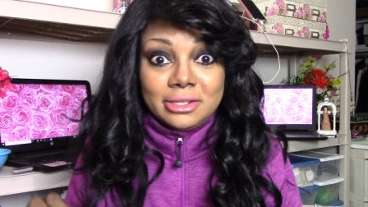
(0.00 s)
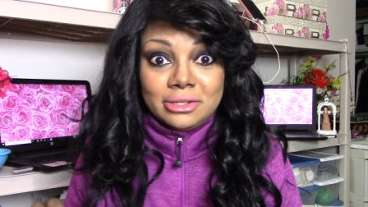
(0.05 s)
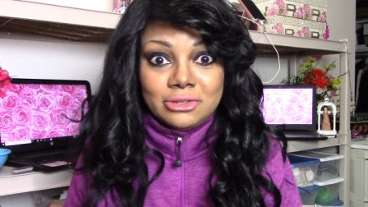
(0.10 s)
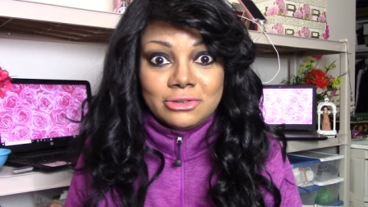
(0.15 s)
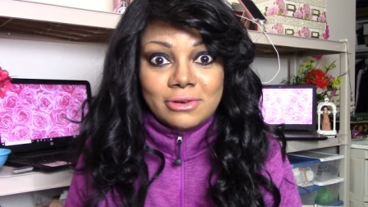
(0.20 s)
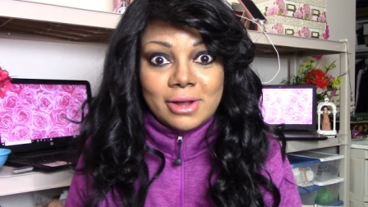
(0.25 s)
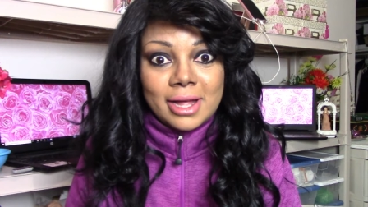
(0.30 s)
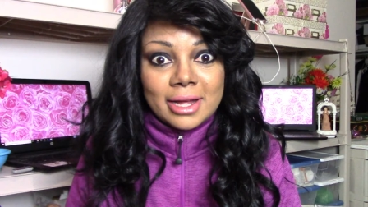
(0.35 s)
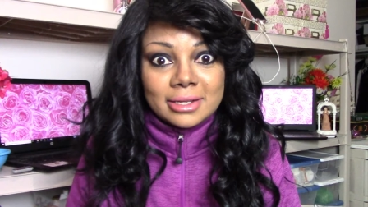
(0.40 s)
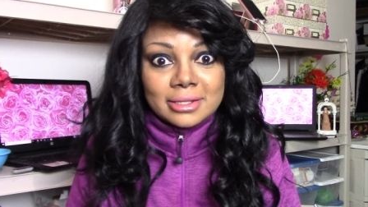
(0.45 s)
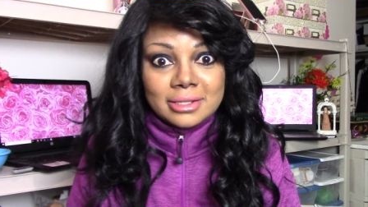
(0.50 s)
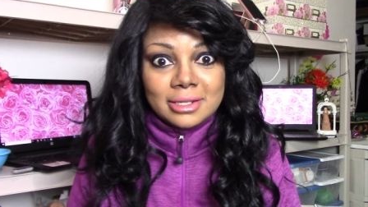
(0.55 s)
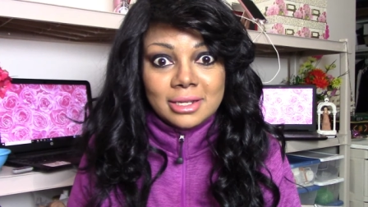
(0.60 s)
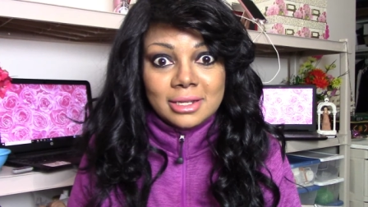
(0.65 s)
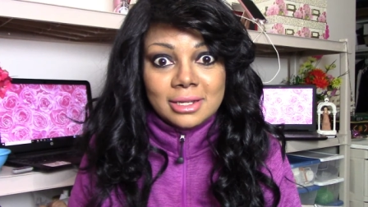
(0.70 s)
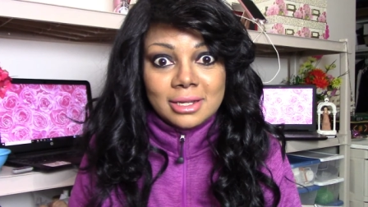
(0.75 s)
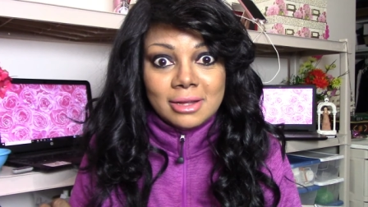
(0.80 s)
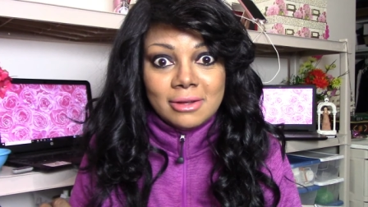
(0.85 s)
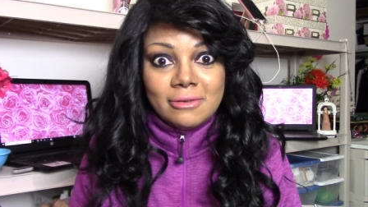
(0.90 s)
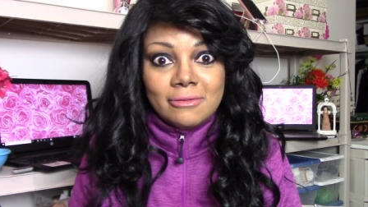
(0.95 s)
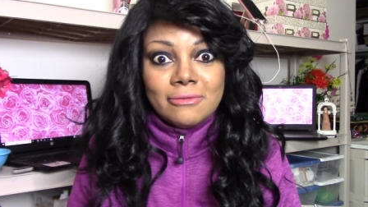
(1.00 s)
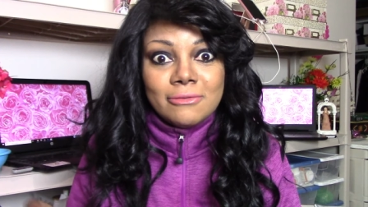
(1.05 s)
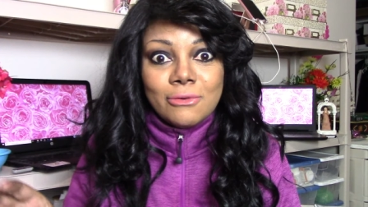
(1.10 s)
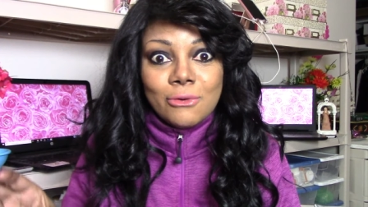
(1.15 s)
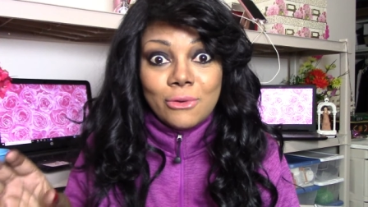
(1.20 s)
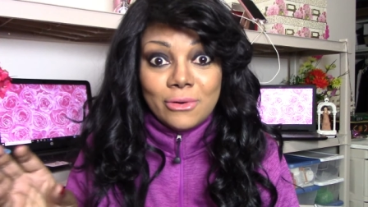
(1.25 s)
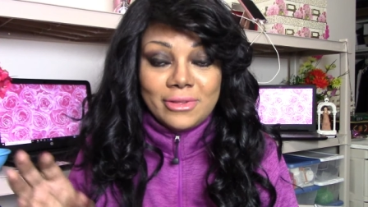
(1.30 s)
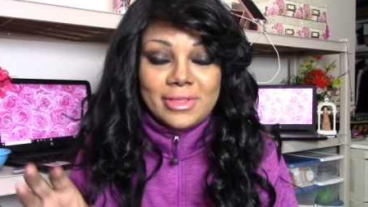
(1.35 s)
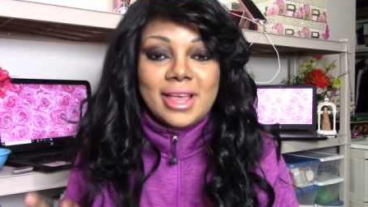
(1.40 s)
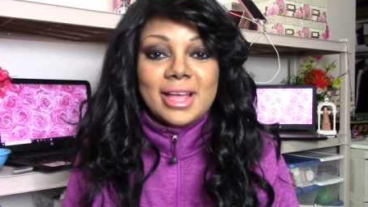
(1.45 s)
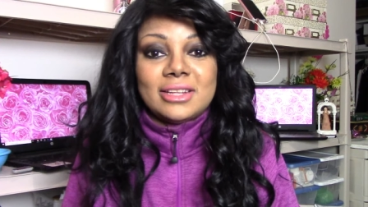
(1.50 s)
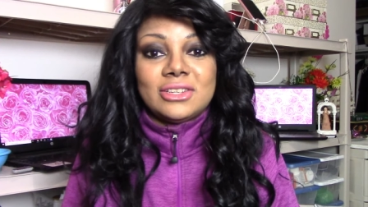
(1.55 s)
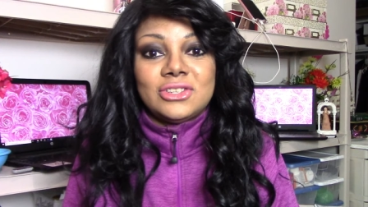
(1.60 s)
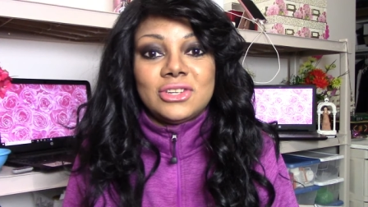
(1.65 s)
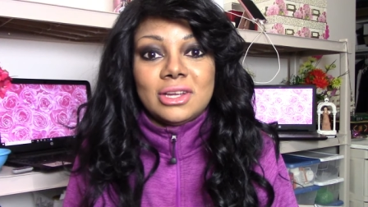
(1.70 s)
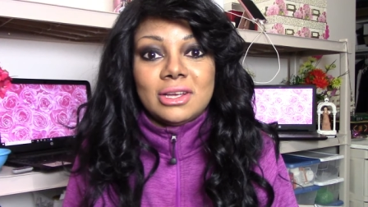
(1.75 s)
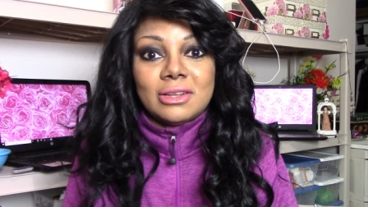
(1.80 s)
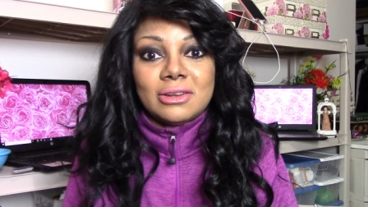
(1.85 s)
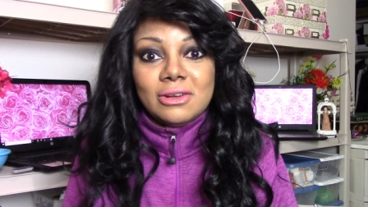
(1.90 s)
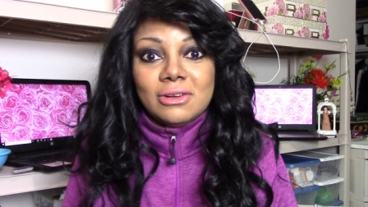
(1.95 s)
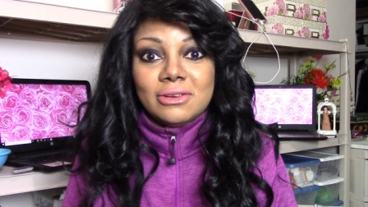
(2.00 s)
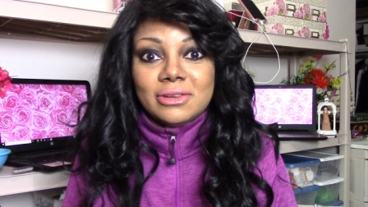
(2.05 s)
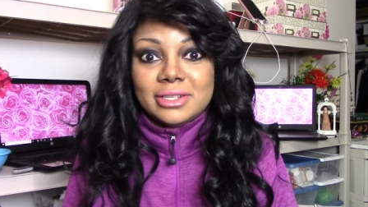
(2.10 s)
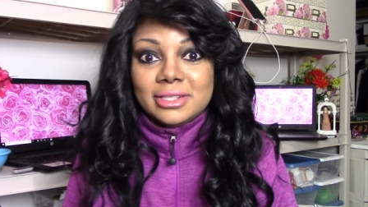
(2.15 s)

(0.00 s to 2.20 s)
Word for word: attracting for that channel.